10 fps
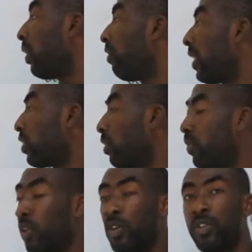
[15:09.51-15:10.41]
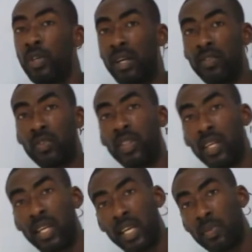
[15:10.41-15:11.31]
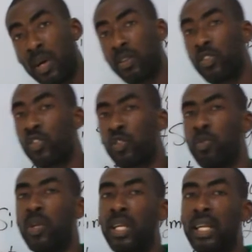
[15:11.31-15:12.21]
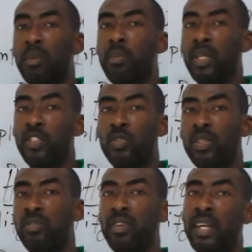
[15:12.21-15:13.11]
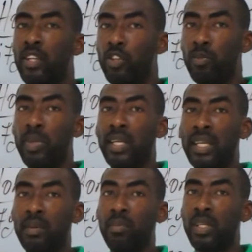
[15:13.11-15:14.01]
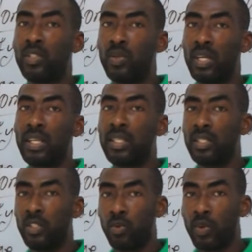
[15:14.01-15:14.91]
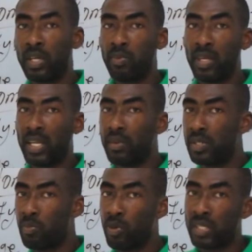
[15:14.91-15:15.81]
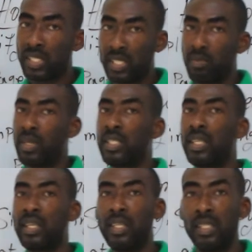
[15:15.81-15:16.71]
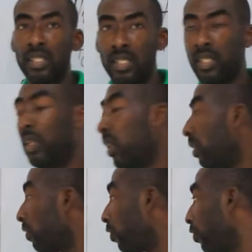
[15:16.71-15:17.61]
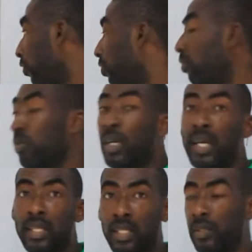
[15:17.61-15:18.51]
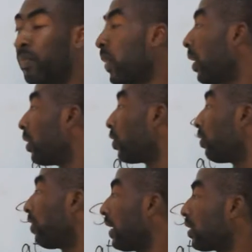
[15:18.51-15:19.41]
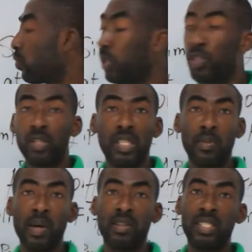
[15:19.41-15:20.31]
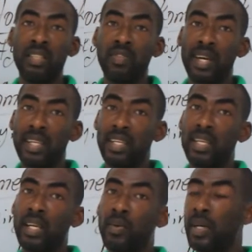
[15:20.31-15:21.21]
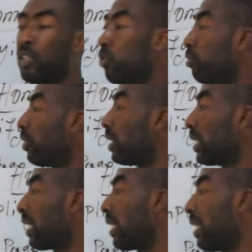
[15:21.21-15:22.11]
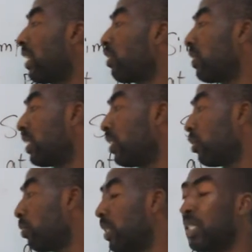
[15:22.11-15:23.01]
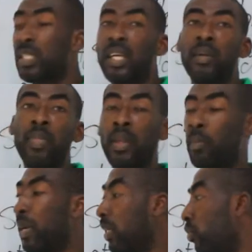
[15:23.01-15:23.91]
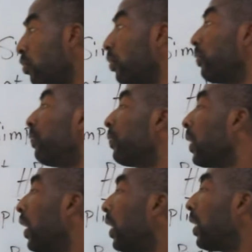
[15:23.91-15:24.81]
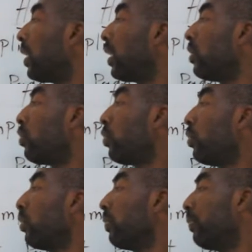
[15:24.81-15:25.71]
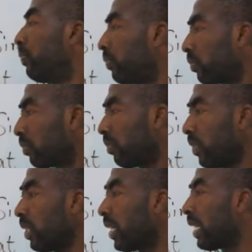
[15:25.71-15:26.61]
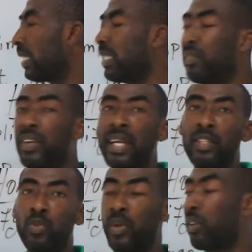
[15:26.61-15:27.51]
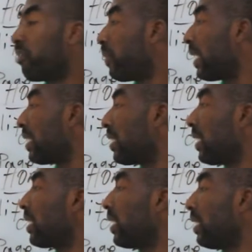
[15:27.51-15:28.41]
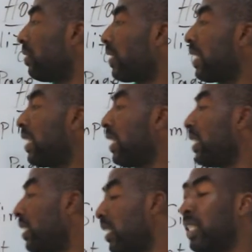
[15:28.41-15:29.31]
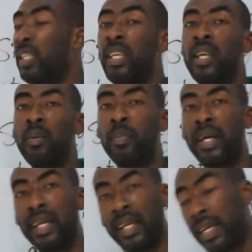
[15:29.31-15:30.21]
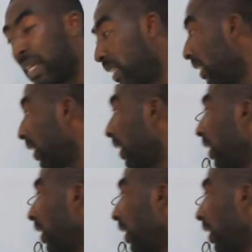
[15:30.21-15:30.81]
First of all, you have to think about smaller numbers to divide your big numbers so that your work becomes more systematic and easy for you to handle. So first we talked about dividing our numerator and that of the denominator by 2. And then 2 can divide 12 by 6 and divide 18 by 9.